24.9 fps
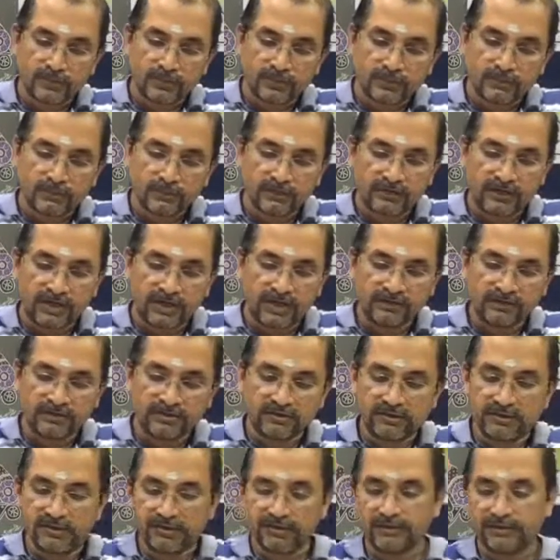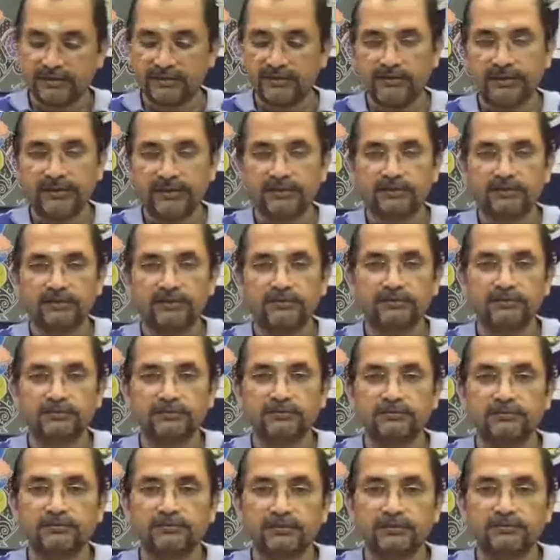You should have a thread like that
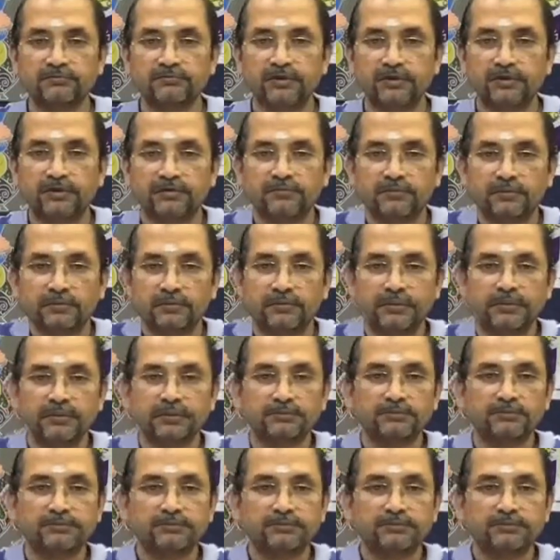in front of the body.